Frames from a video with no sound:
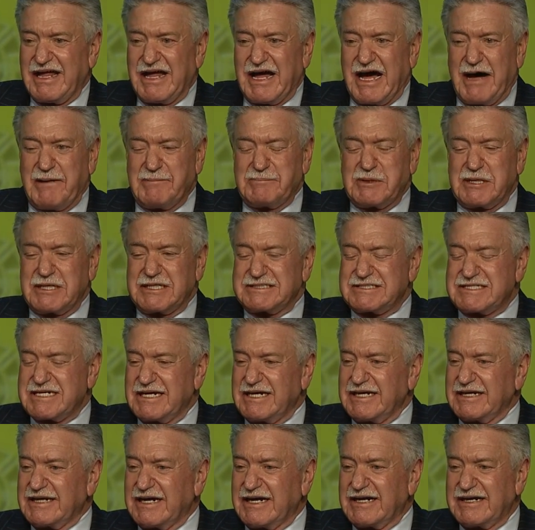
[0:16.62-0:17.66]
I'm going to tell
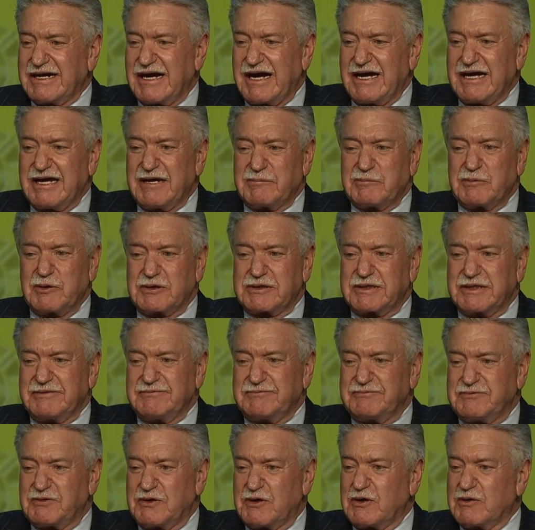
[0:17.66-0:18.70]
you, I am looking
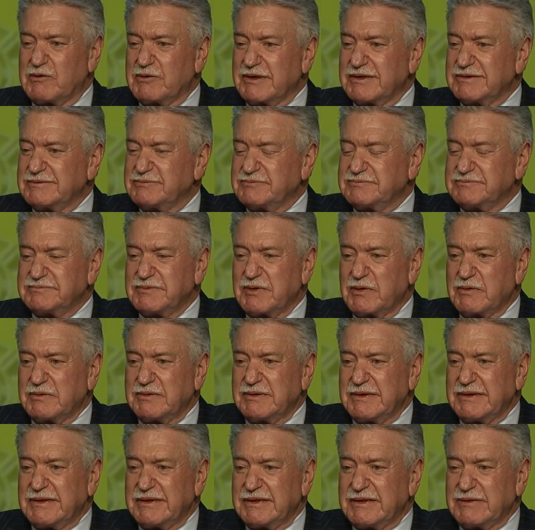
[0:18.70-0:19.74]
forward.
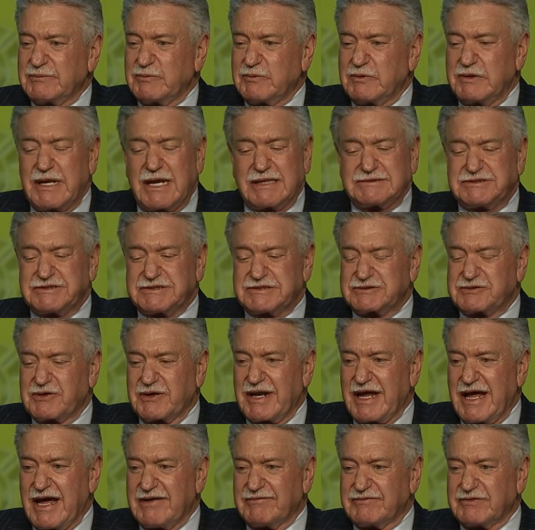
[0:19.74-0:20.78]
We're not just going
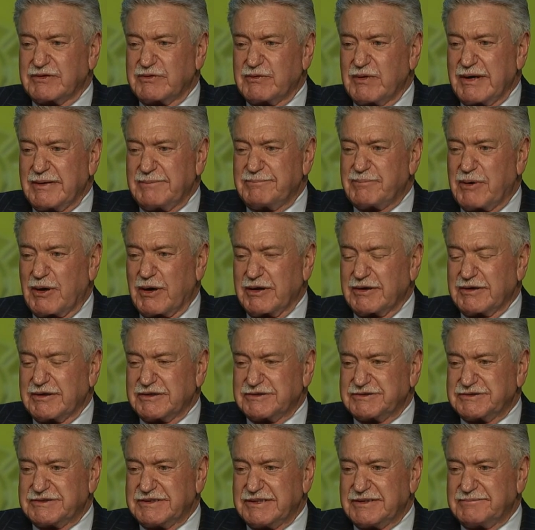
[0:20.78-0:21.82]
to have a great
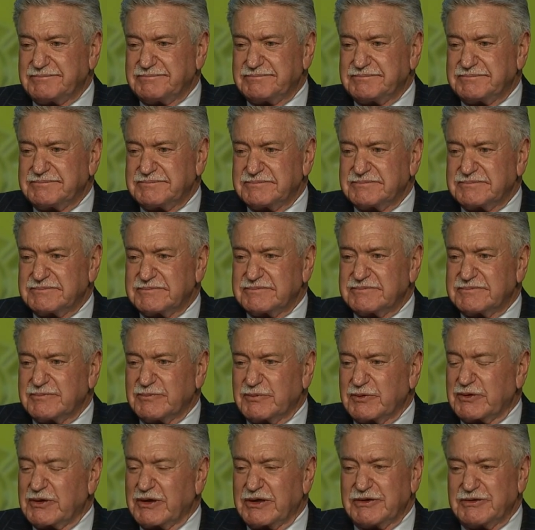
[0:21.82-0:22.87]
partnership,
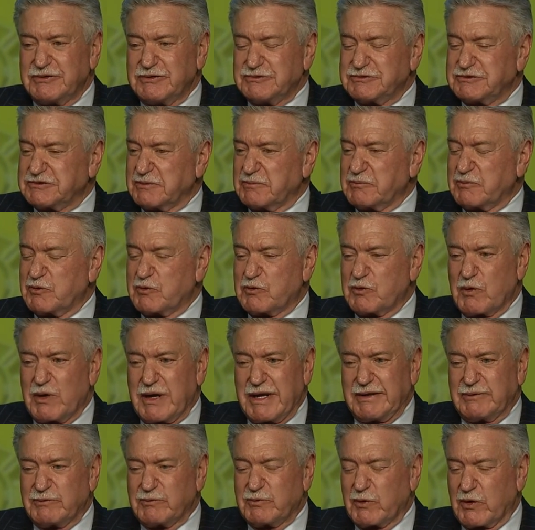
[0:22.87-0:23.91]
we're going to do some
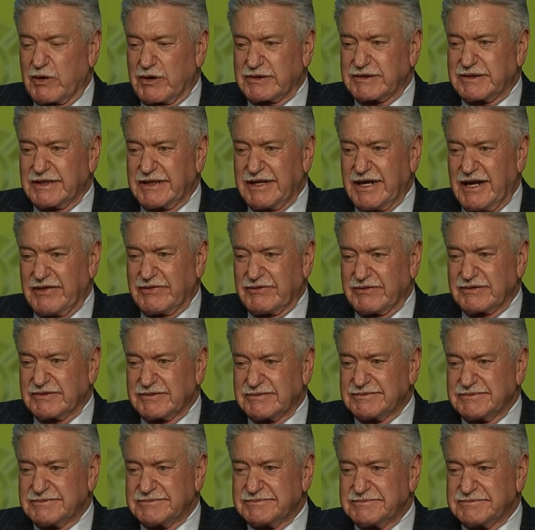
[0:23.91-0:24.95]
great work together.
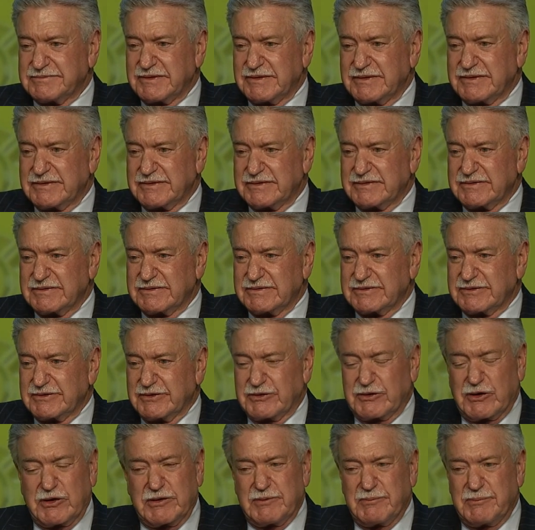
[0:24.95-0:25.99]
You're
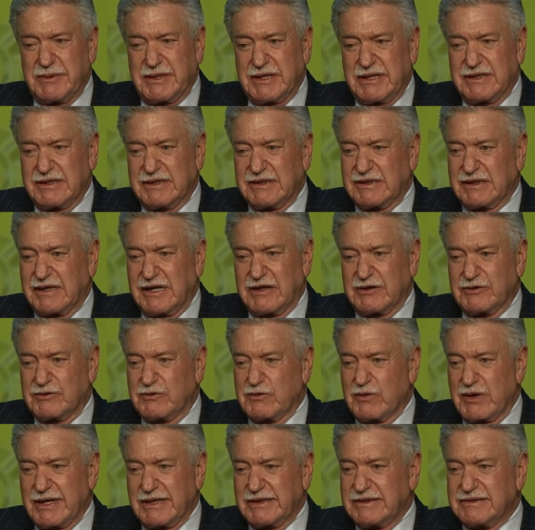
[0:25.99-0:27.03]
going to be a
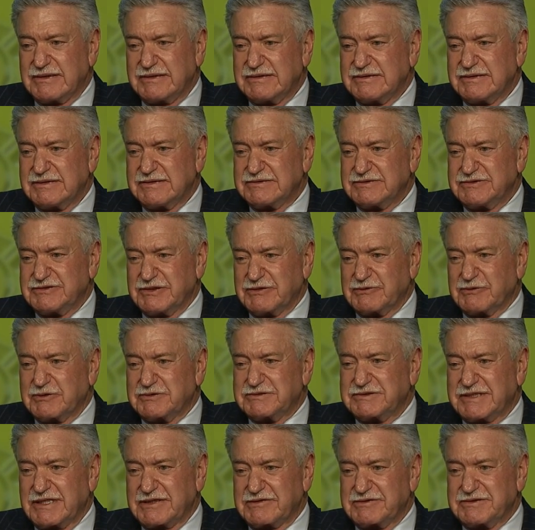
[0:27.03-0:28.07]
great General
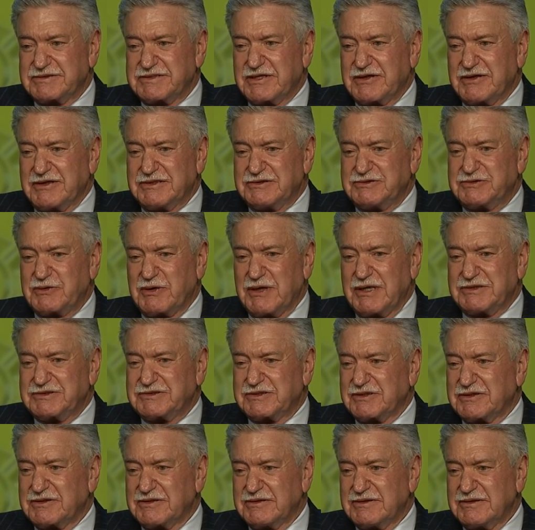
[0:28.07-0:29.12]
Secretary
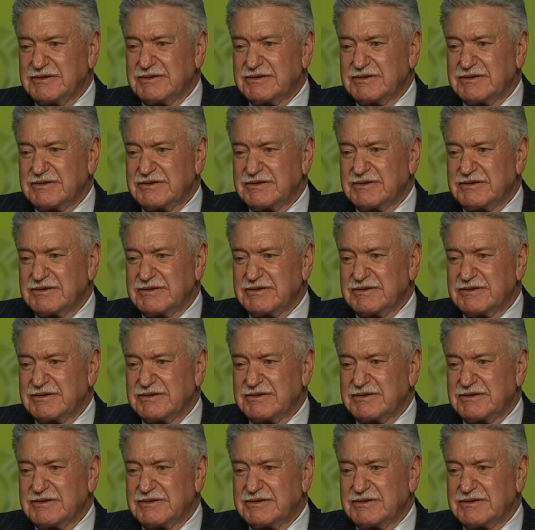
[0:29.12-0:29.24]
Treasurer